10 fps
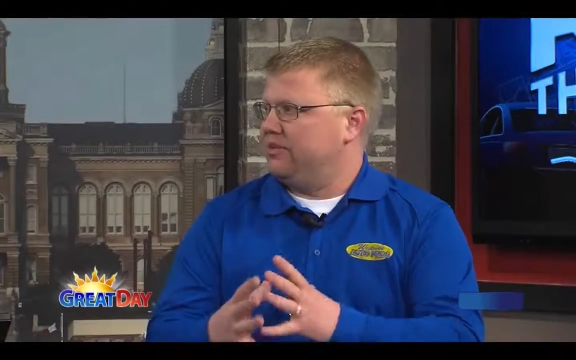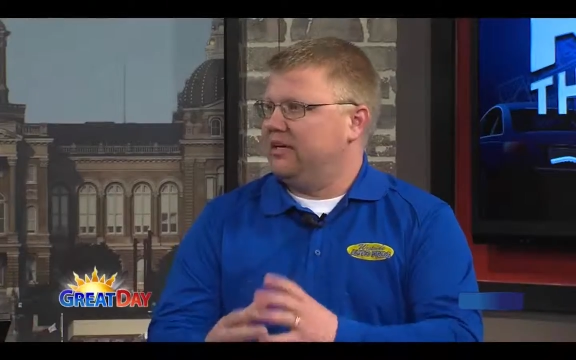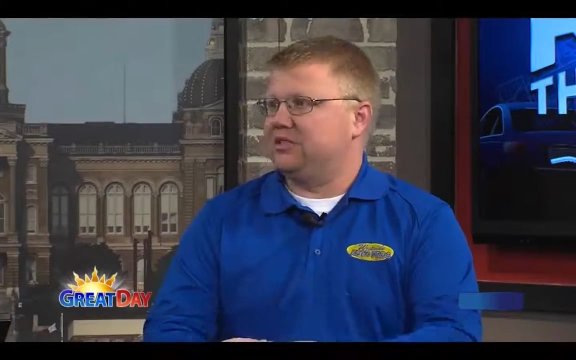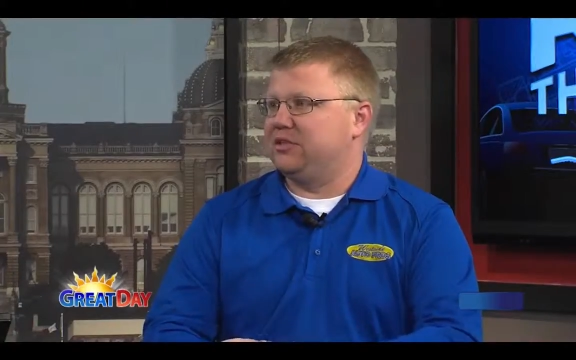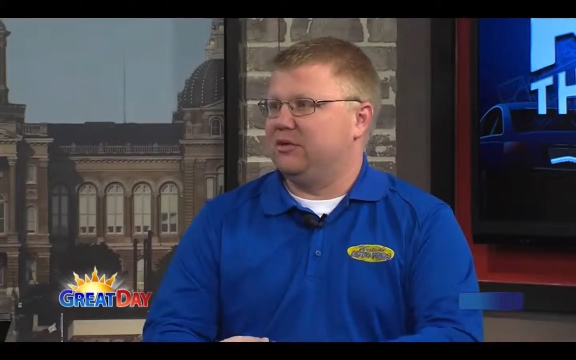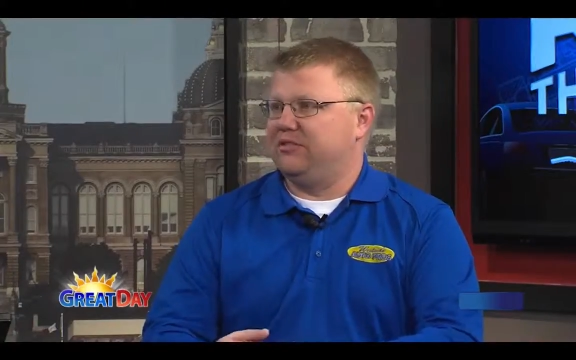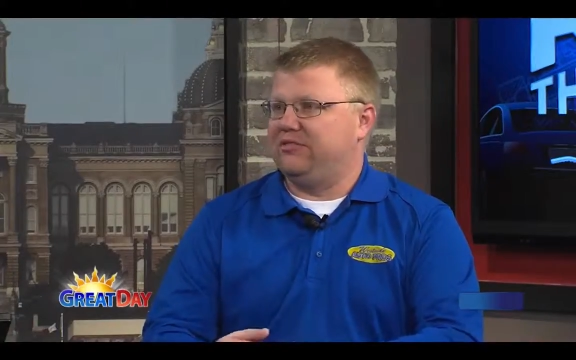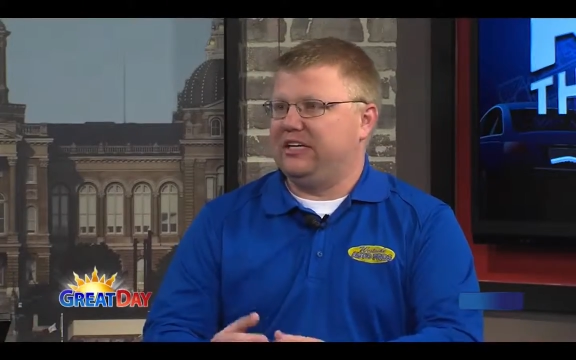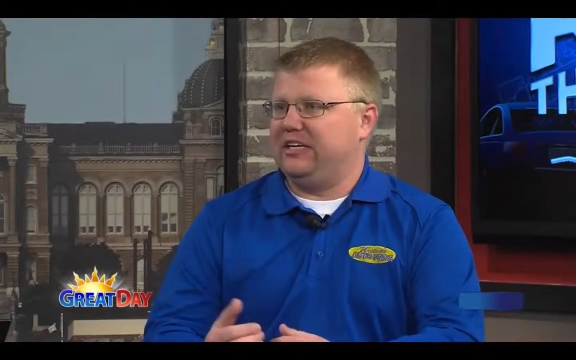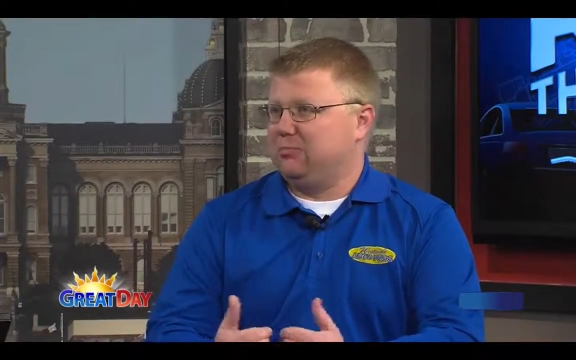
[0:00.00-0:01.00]
and so if
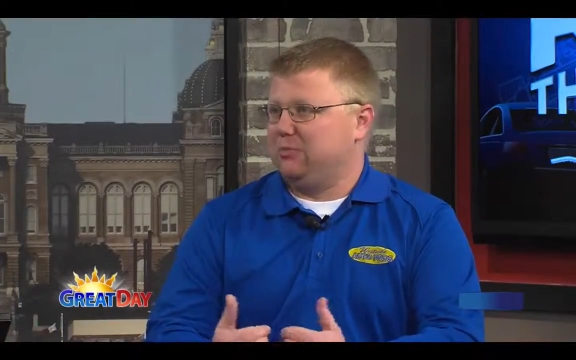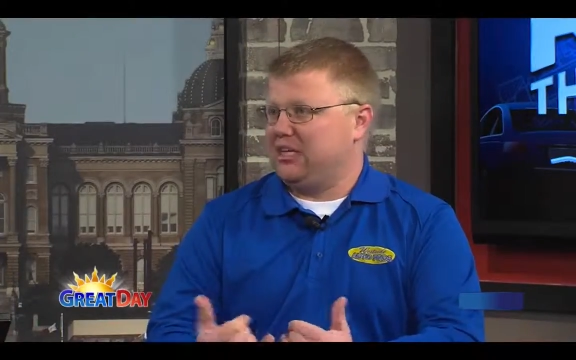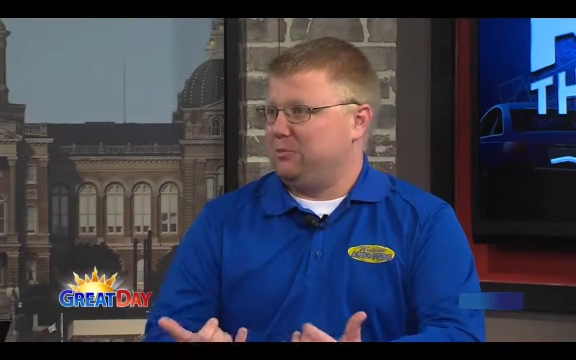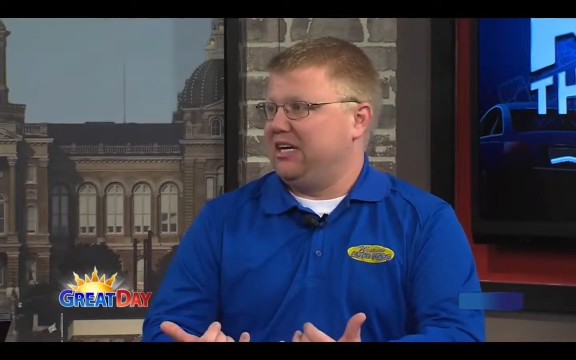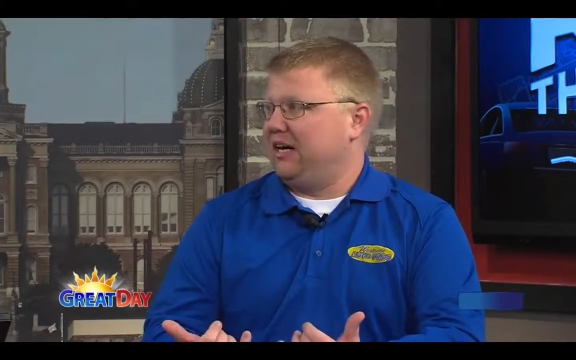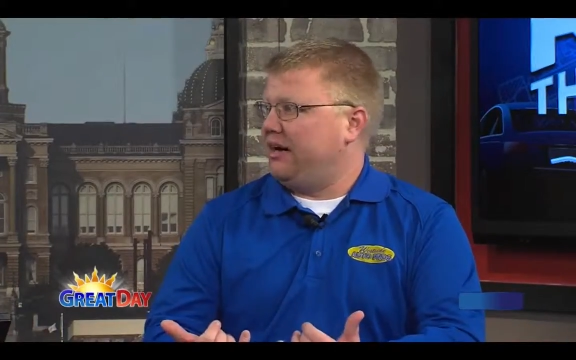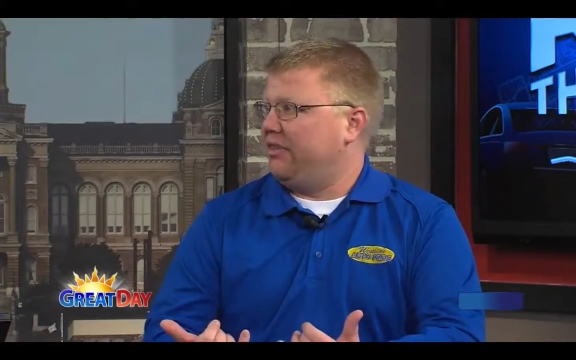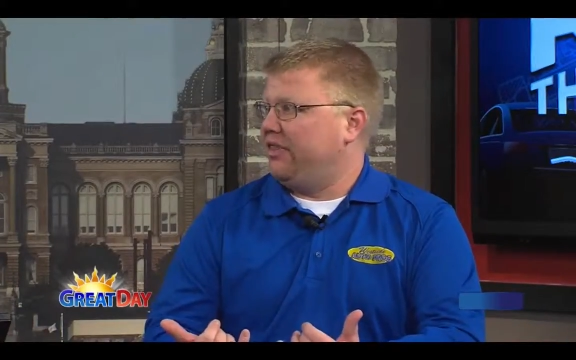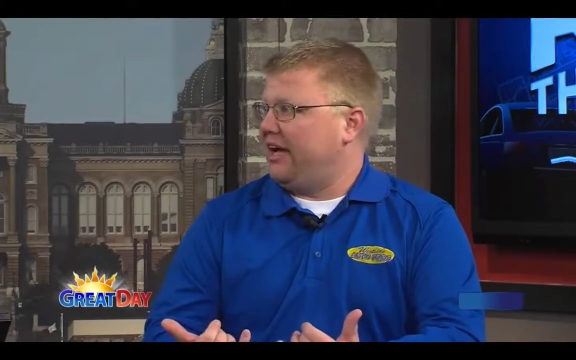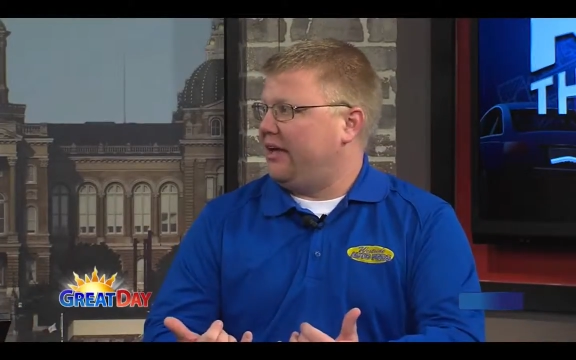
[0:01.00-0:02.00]
it gets much
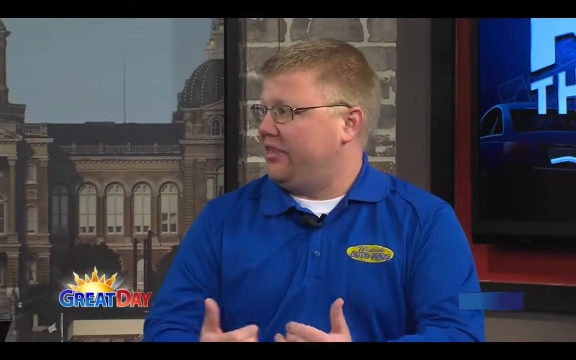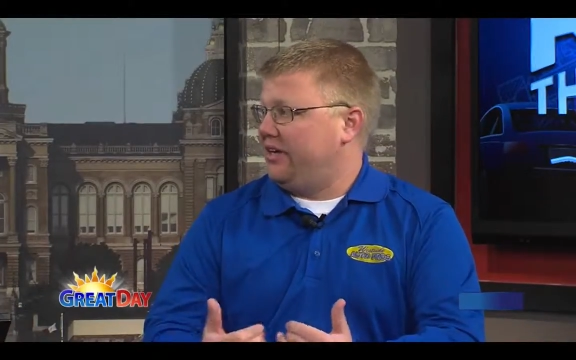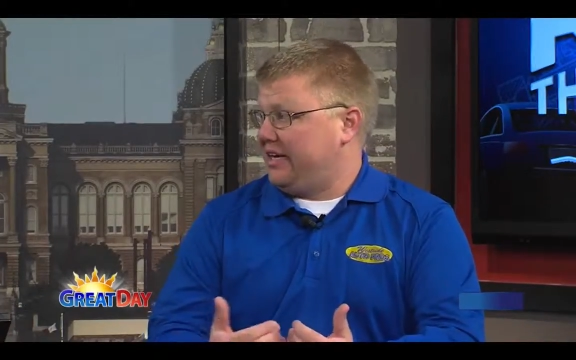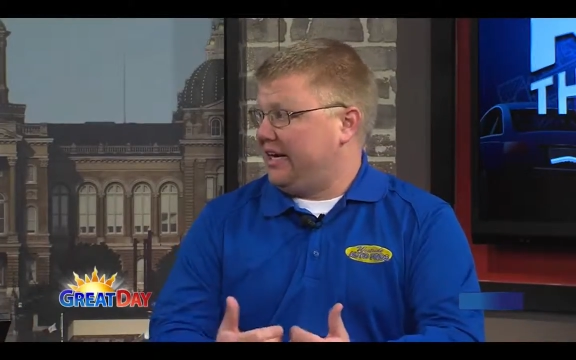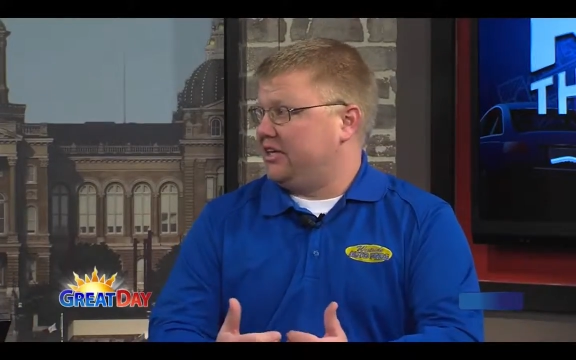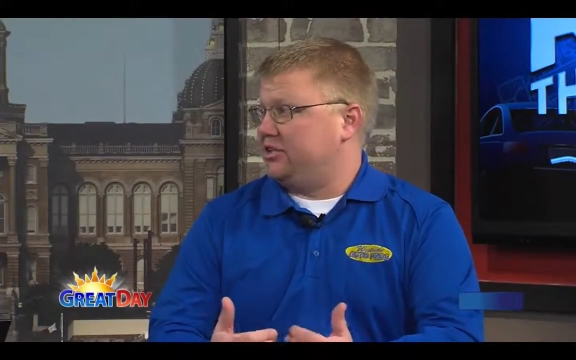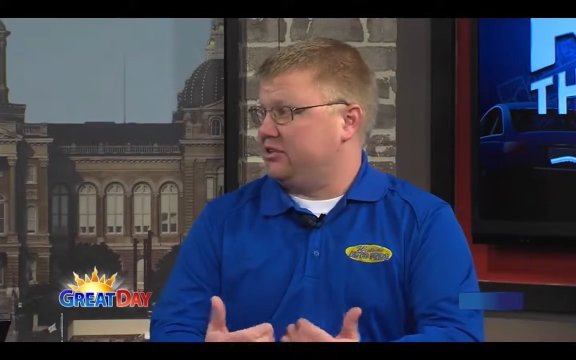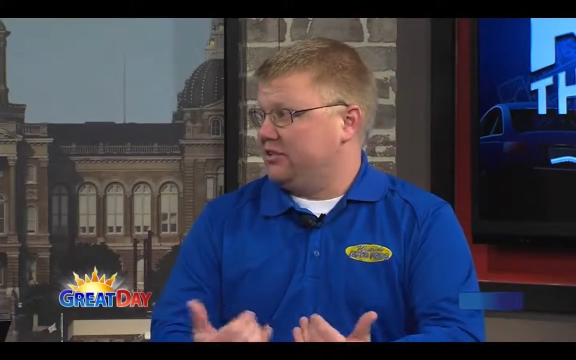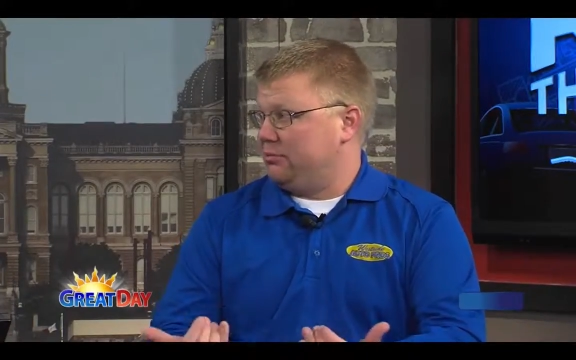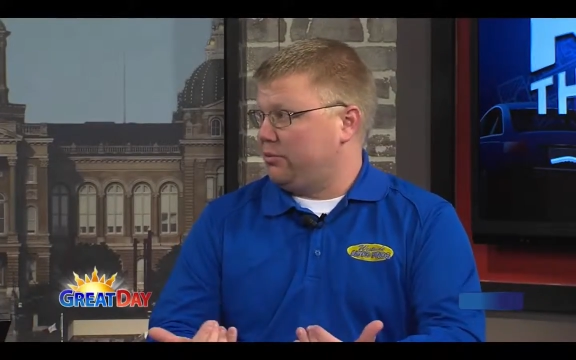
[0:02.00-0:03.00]
beyond that, then it
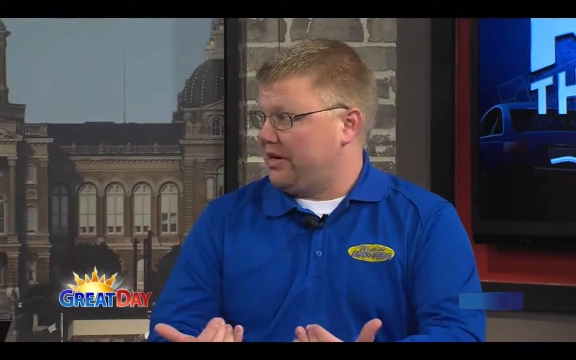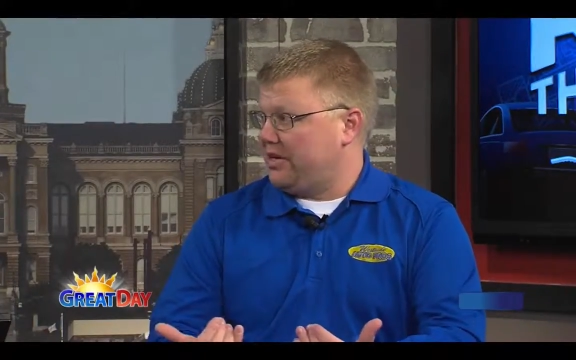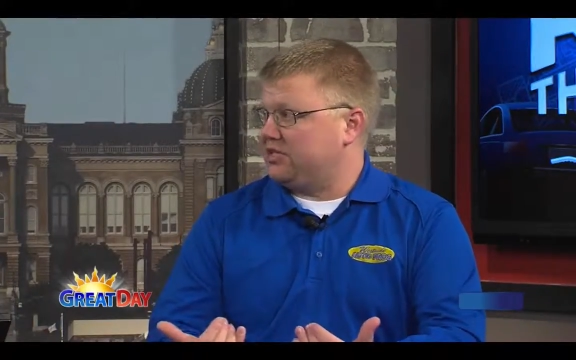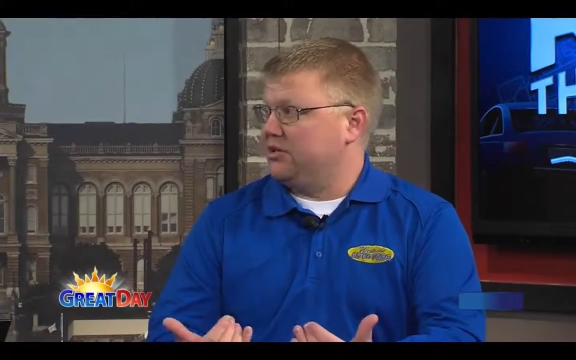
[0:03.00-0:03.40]
actually breaks